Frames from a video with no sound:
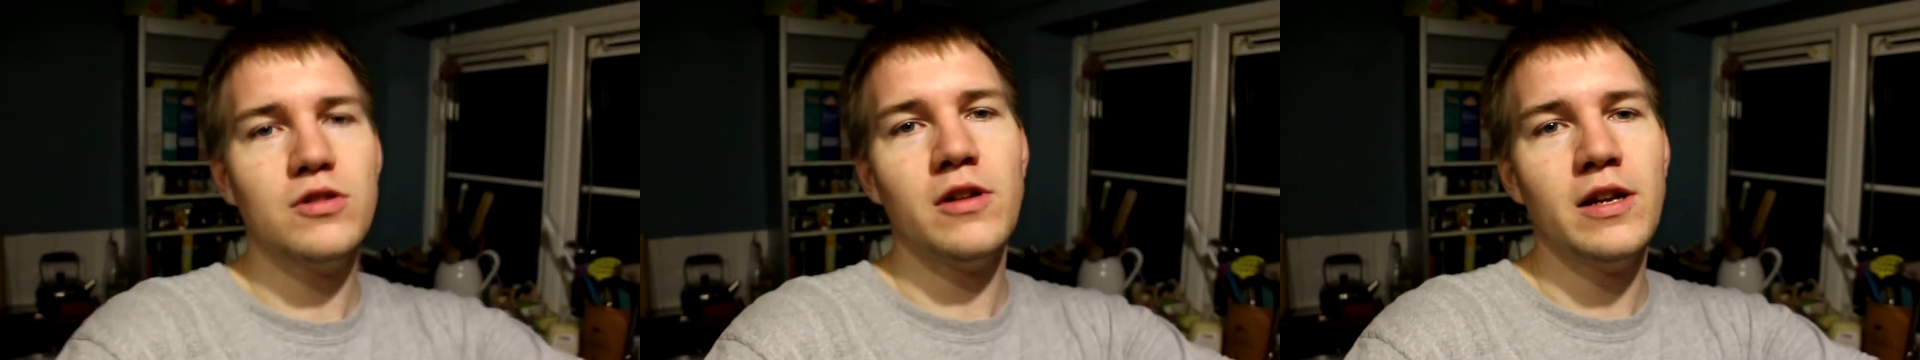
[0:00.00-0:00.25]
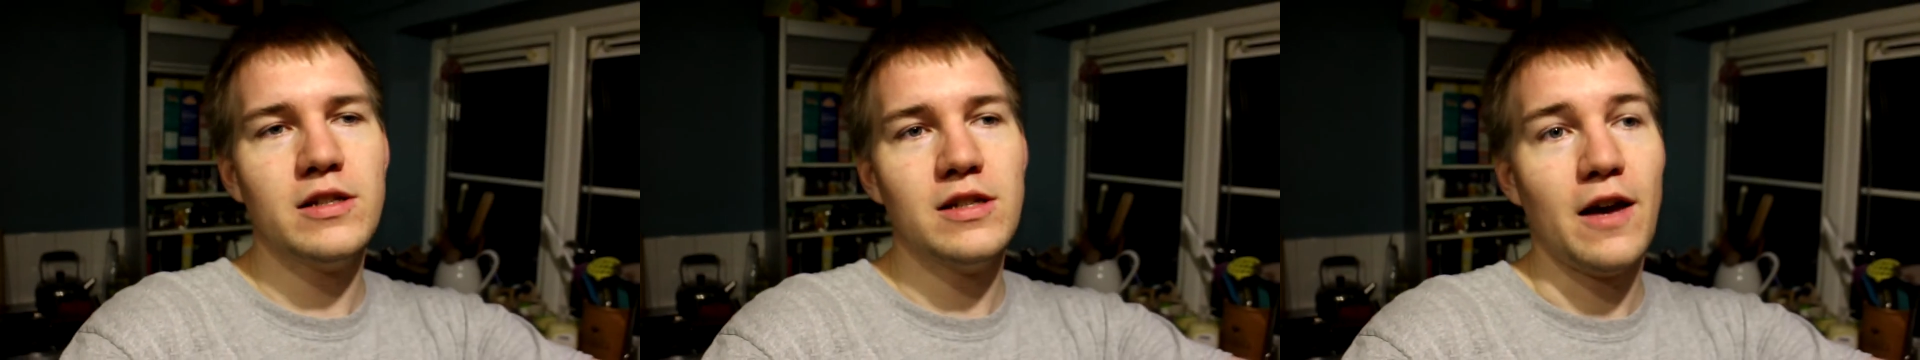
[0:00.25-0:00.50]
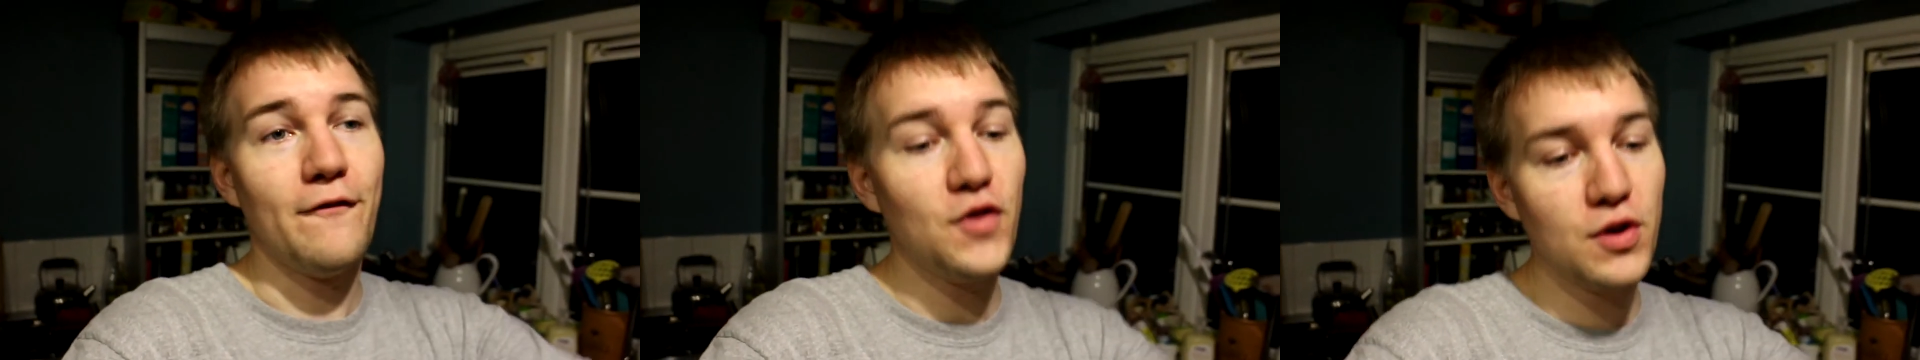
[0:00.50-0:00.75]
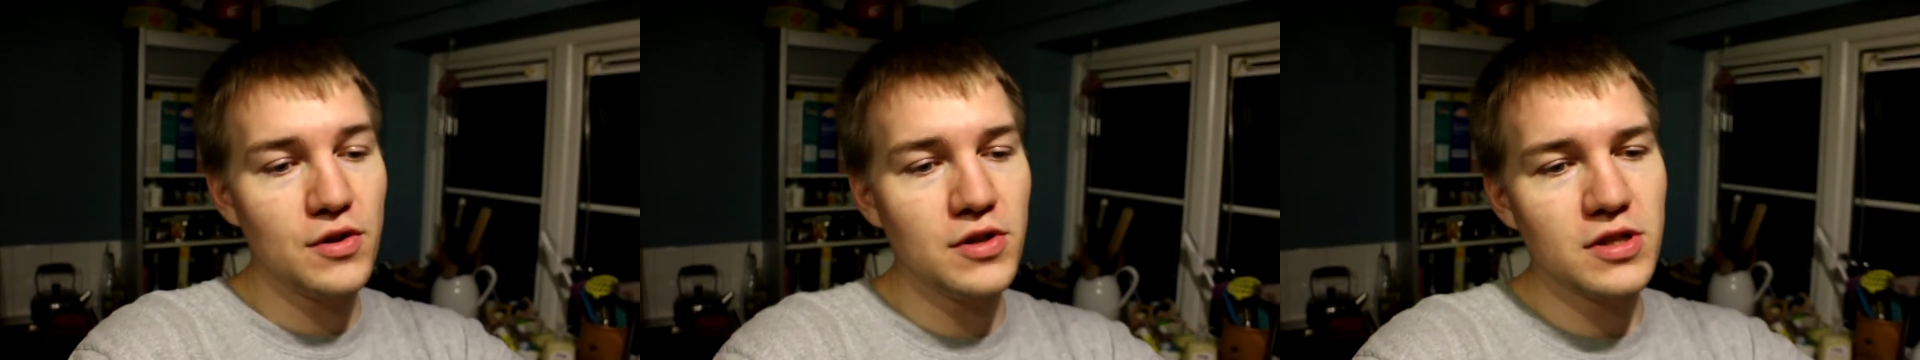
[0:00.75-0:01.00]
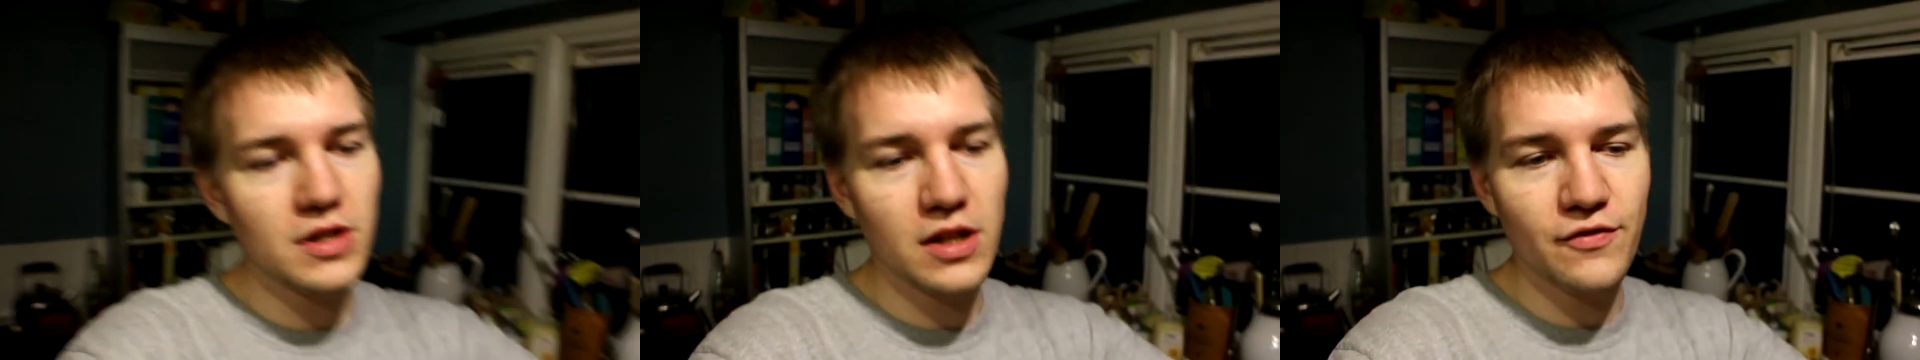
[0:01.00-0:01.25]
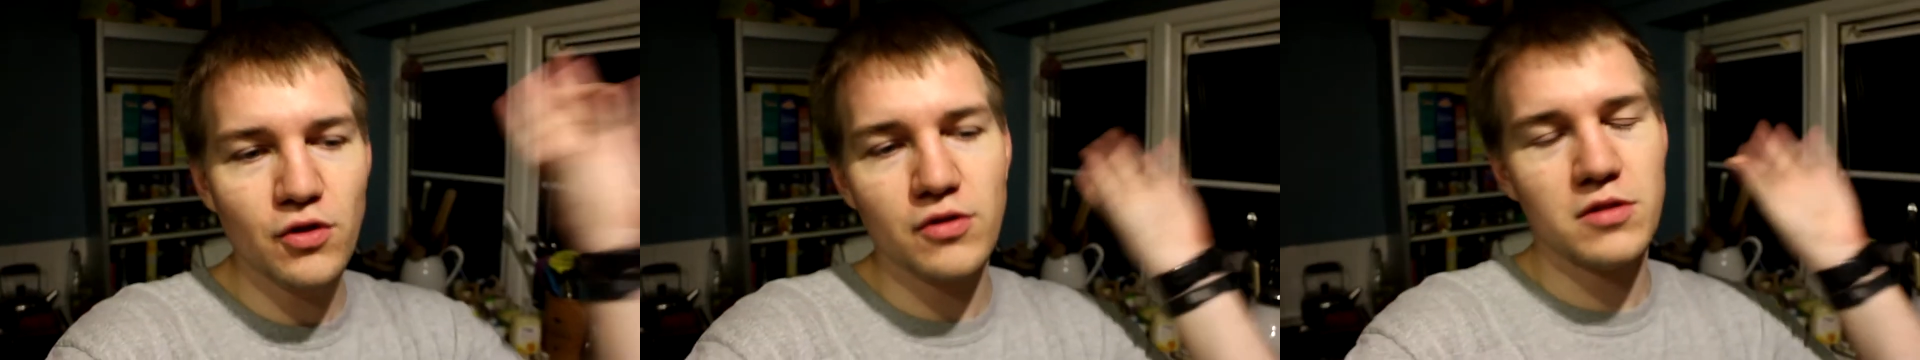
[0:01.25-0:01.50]
you donate to that first, and
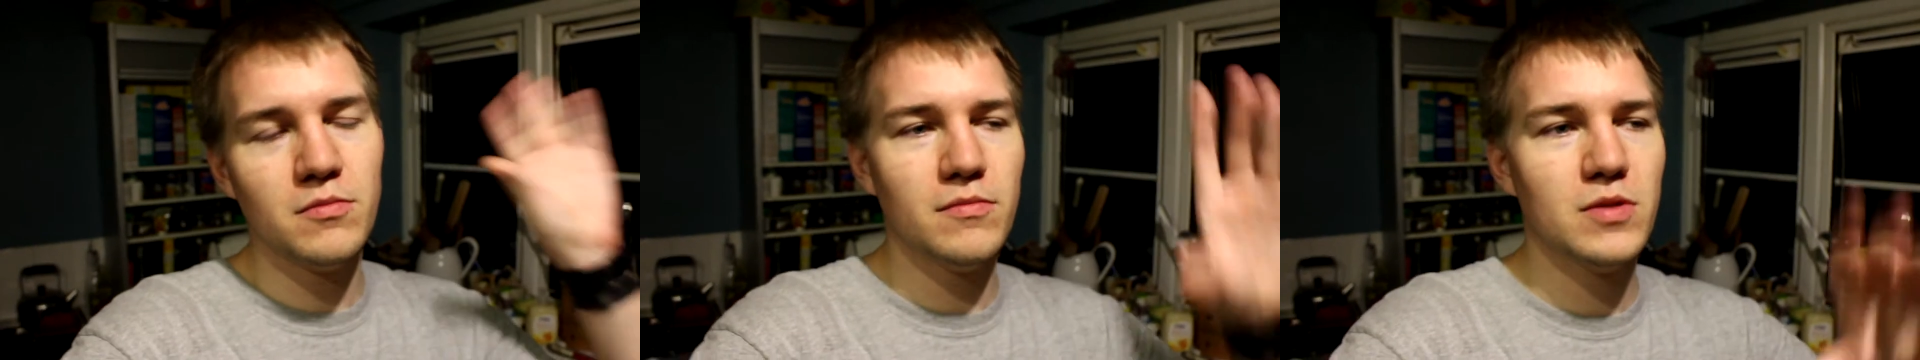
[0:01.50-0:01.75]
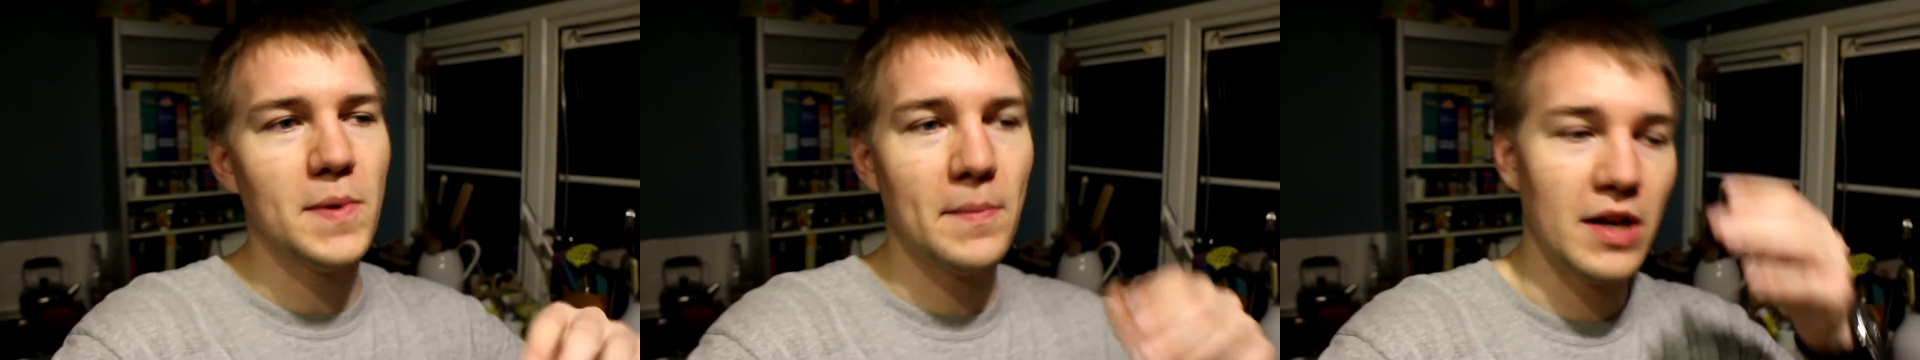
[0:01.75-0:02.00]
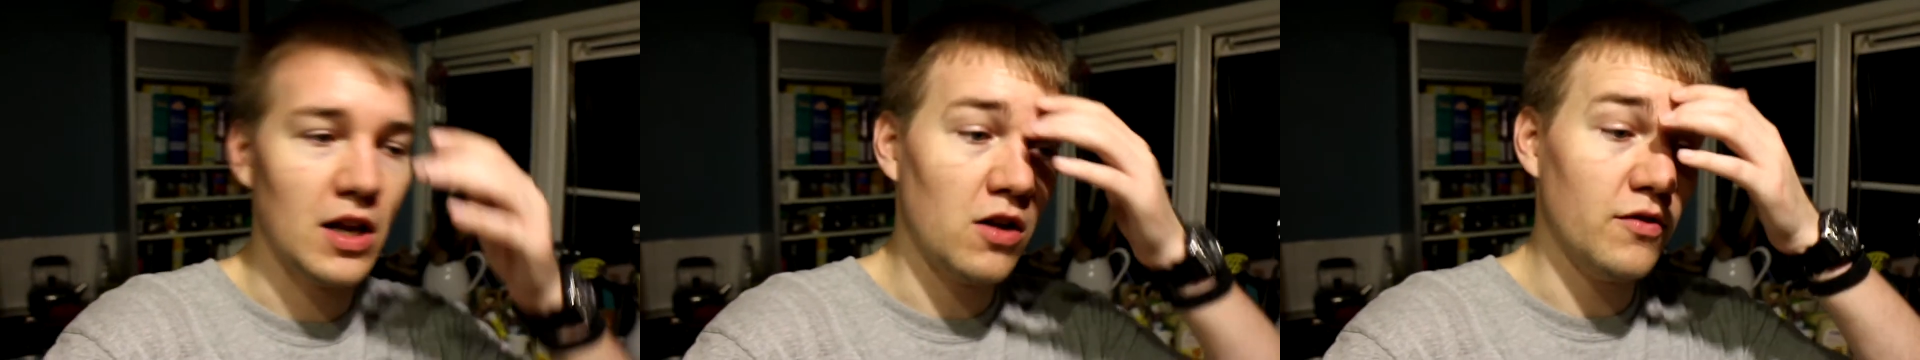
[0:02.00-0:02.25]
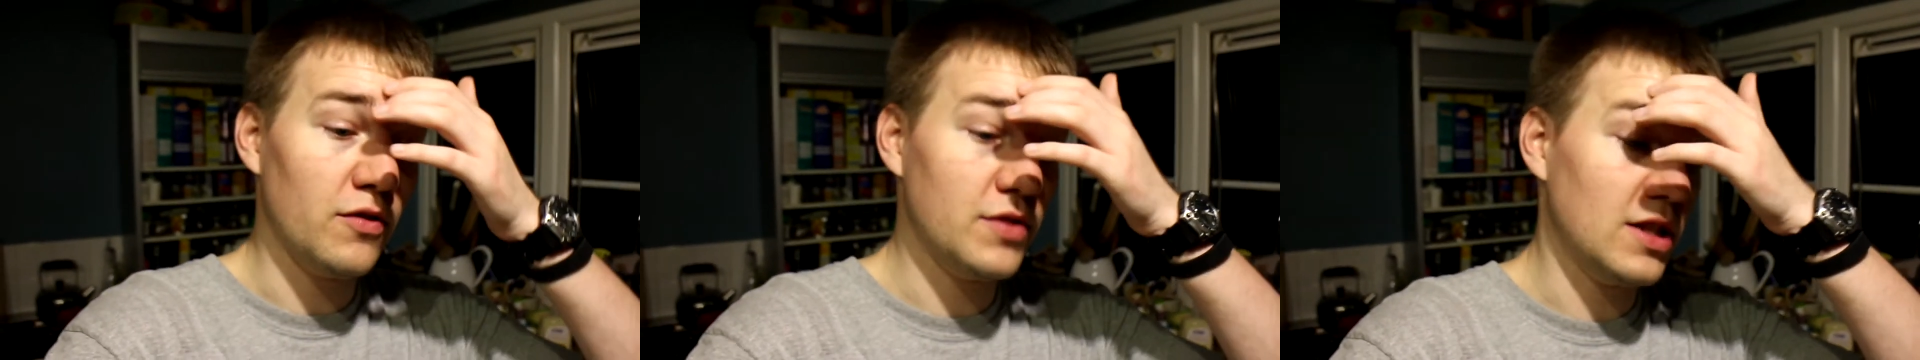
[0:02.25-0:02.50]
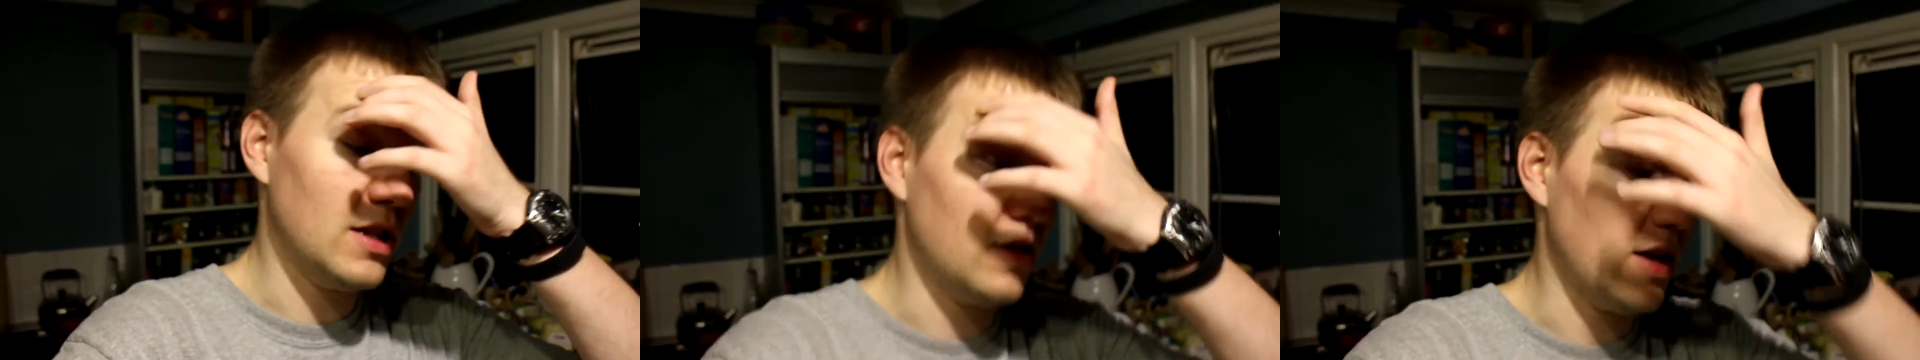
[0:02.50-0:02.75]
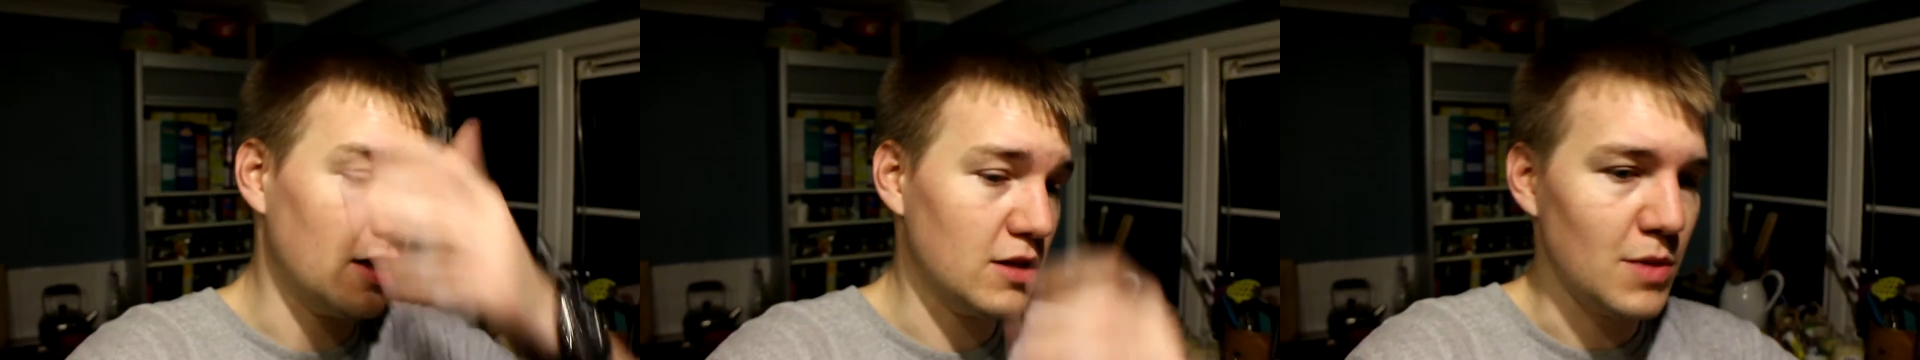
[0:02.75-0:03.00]
if you've got some spare money over, obviously then
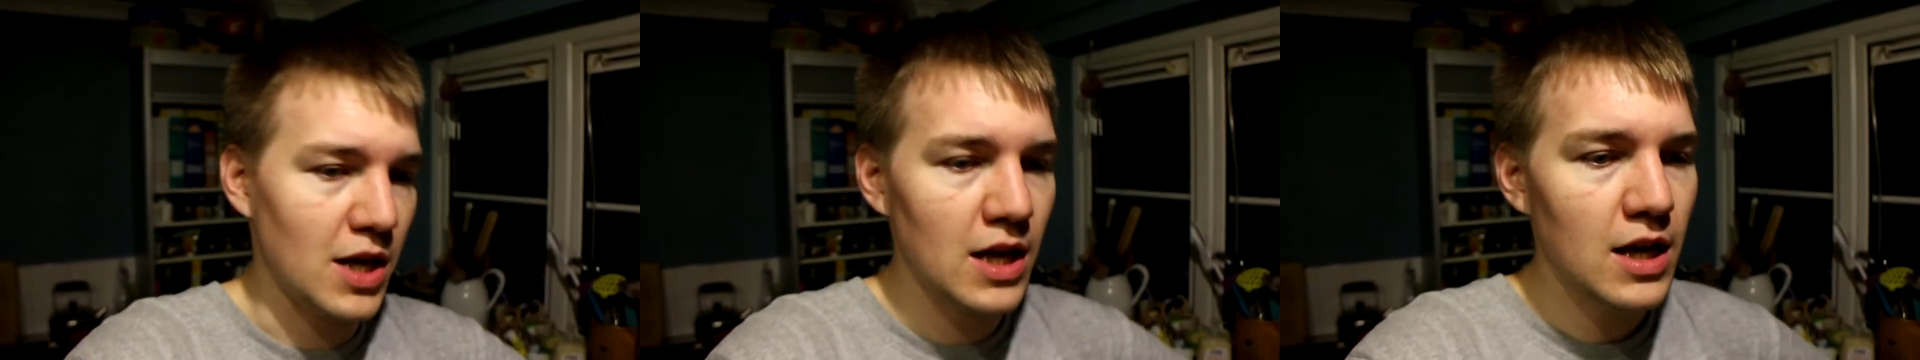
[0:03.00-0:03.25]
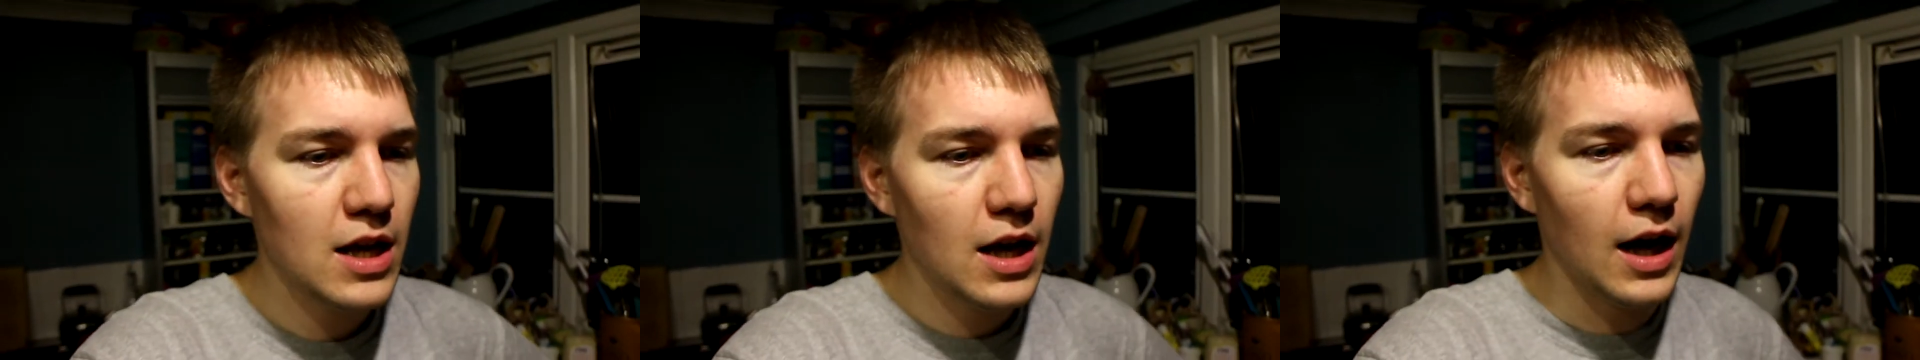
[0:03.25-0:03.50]
donate to me.